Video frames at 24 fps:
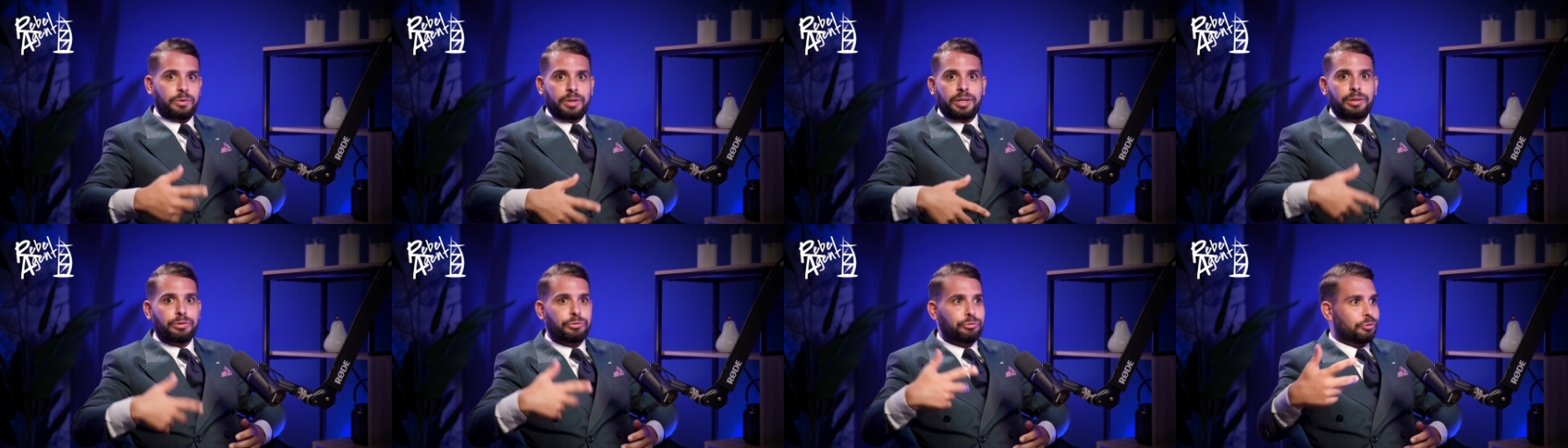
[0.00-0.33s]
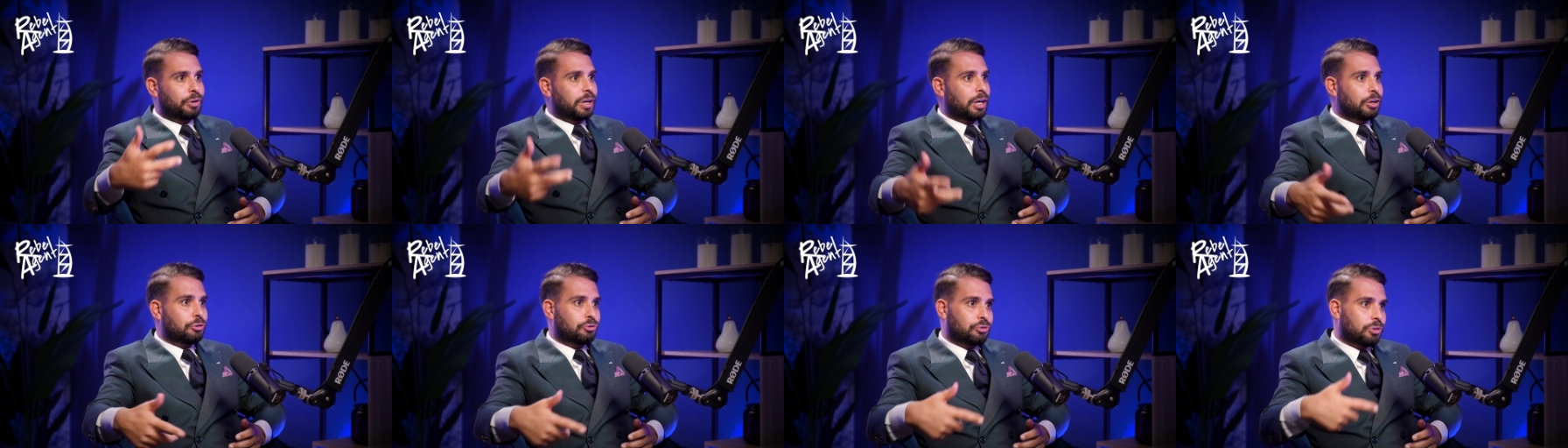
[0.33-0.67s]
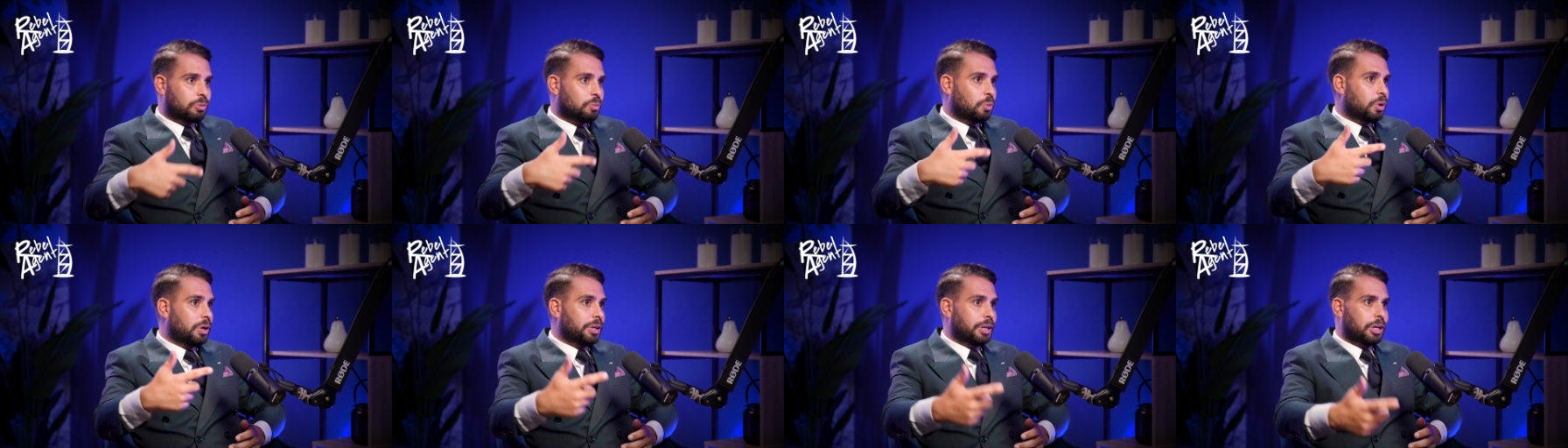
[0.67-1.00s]
then
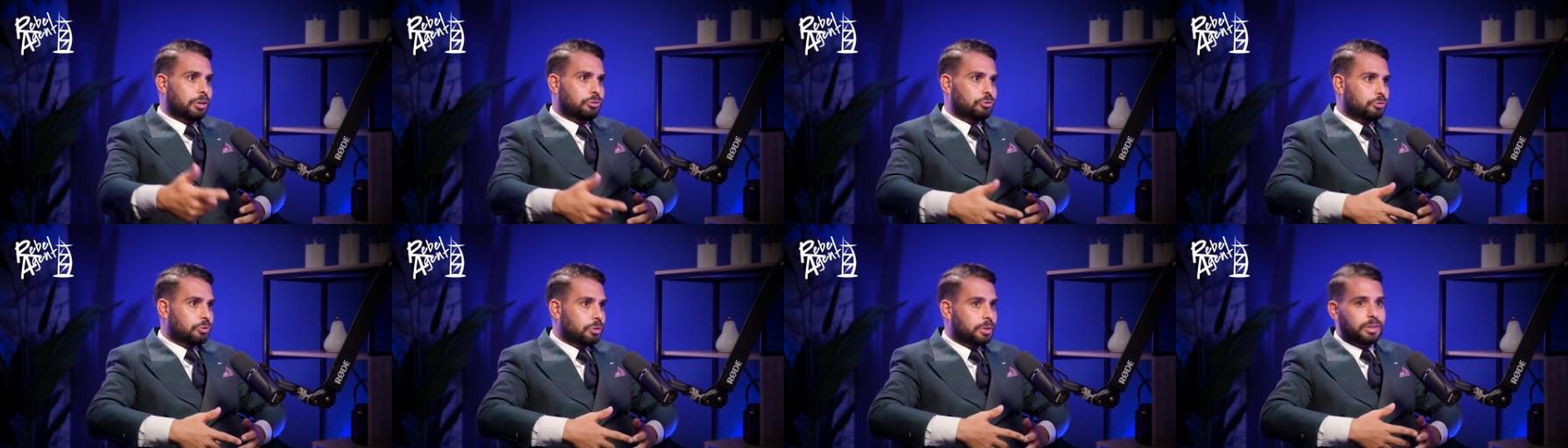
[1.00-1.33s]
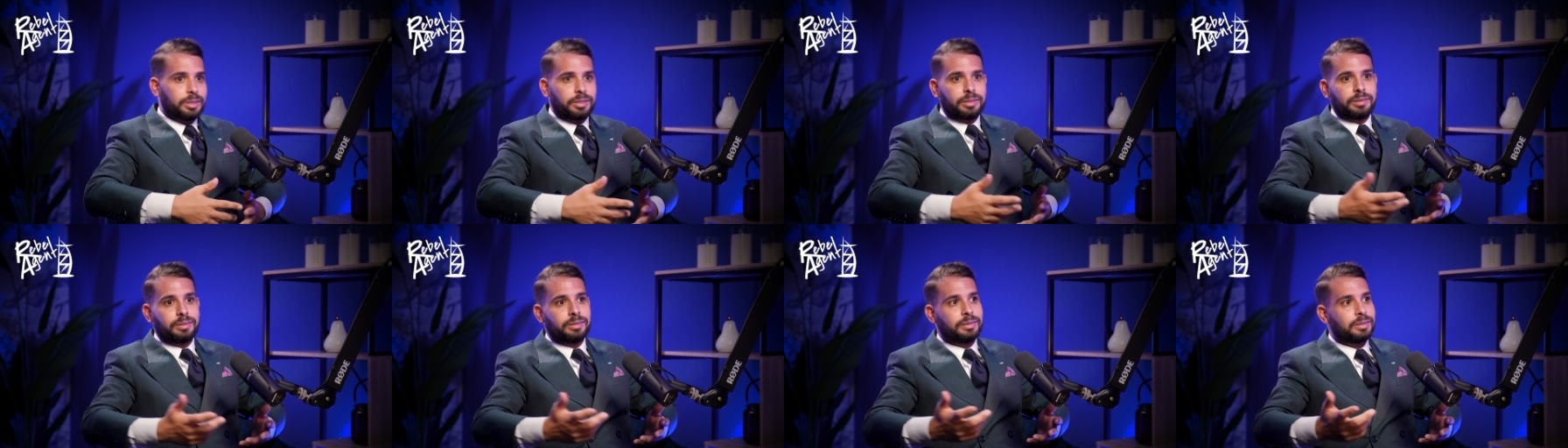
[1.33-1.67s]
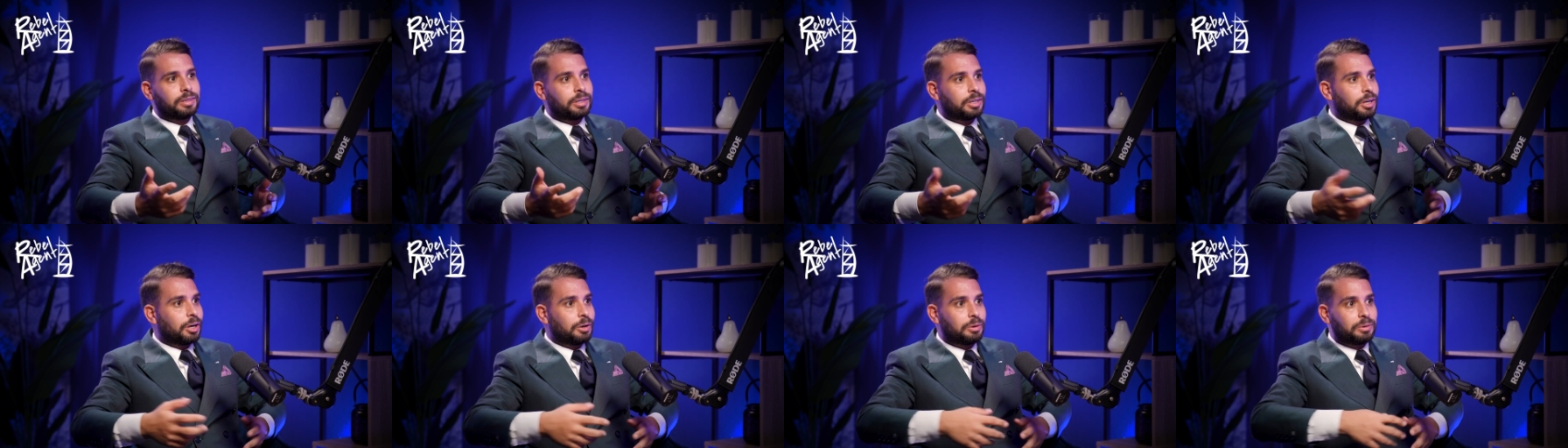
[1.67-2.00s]
300, 100, and,
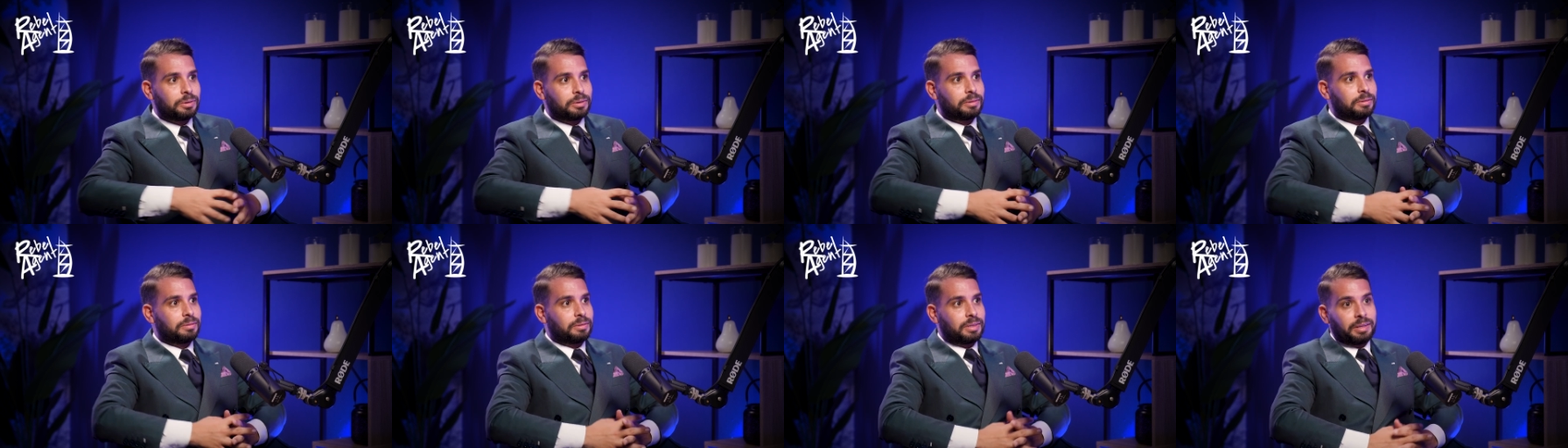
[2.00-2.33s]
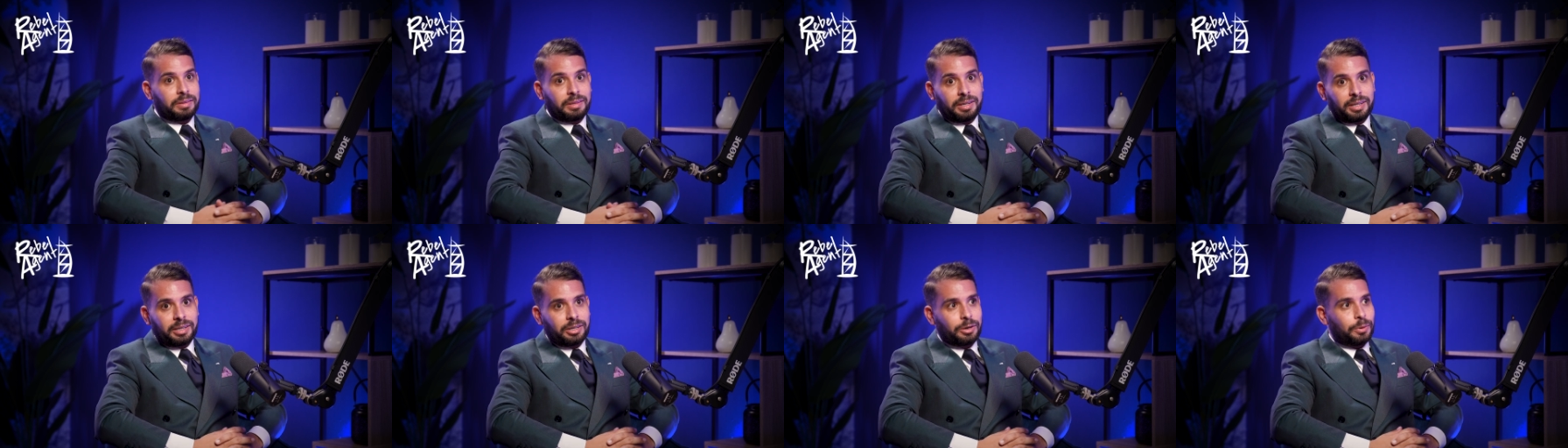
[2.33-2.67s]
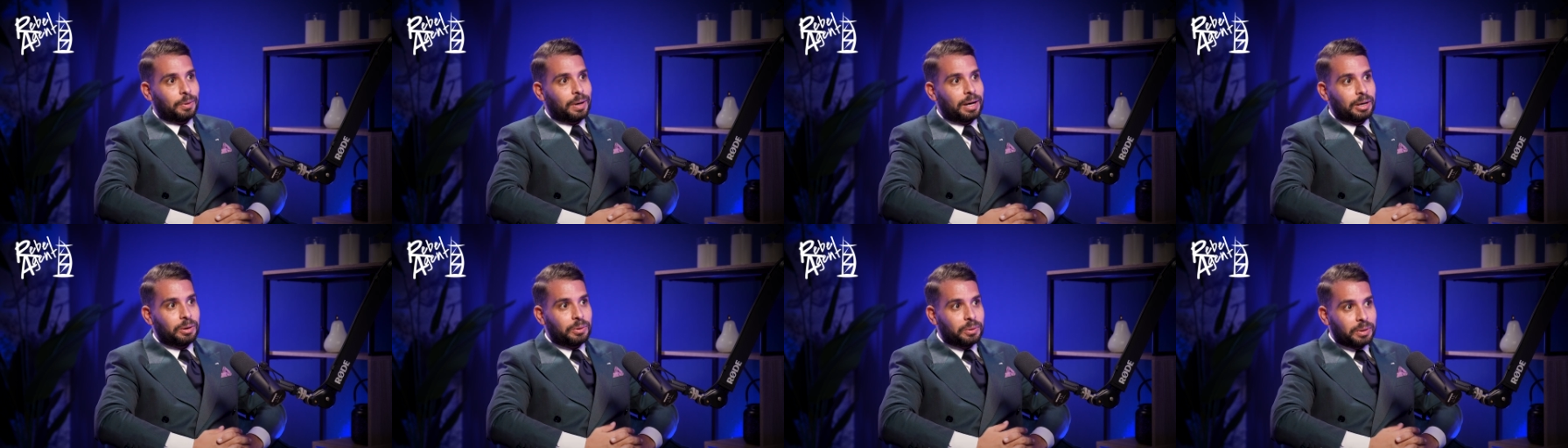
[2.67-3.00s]
then they
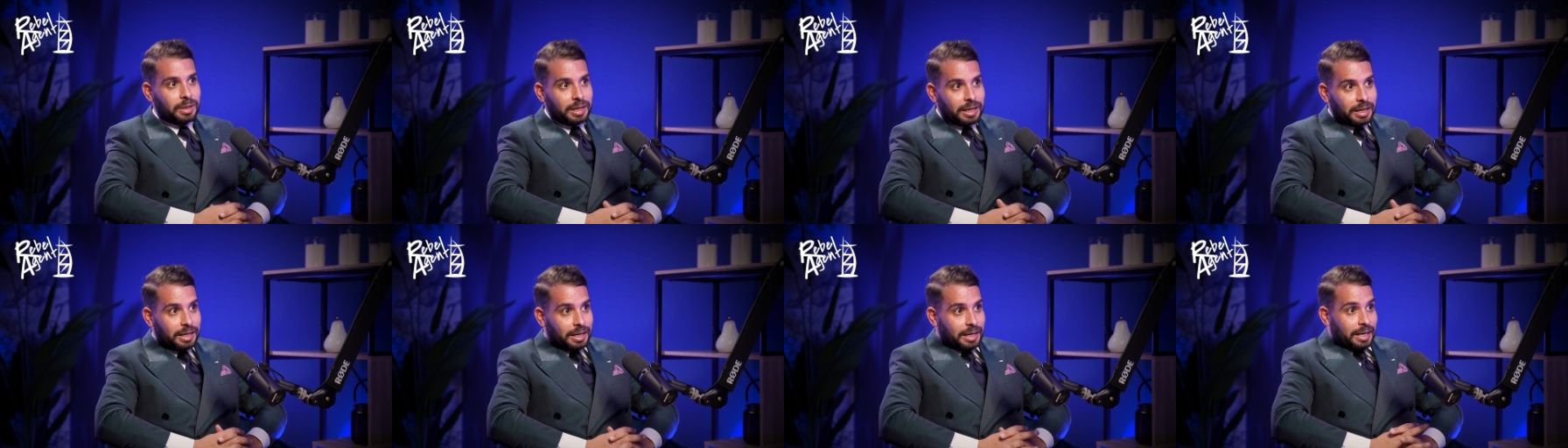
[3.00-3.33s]
go out